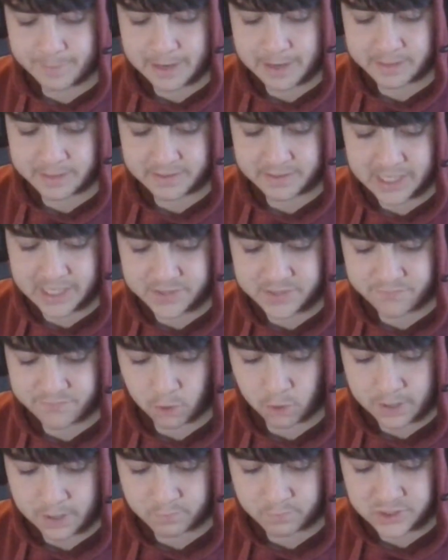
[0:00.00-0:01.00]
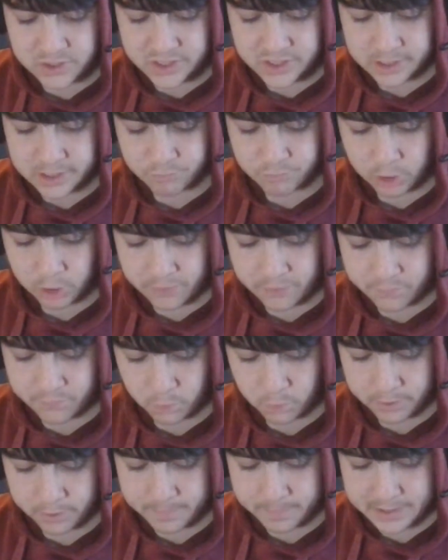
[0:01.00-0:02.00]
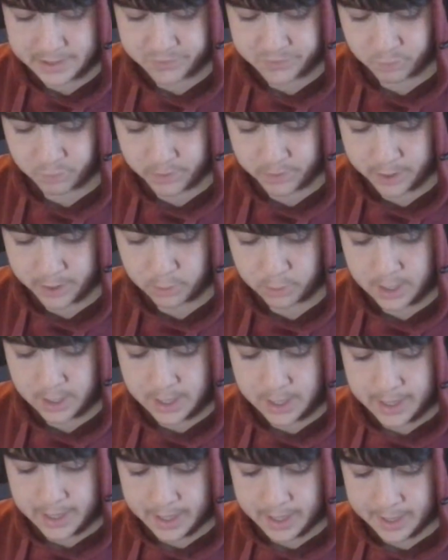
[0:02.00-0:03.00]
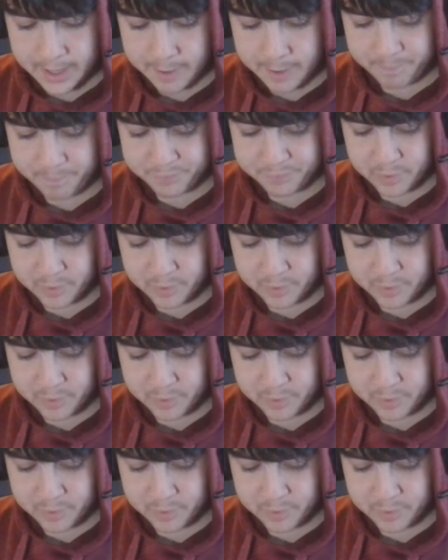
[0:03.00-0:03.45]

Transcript: and that's five wins in a row for them as well, um,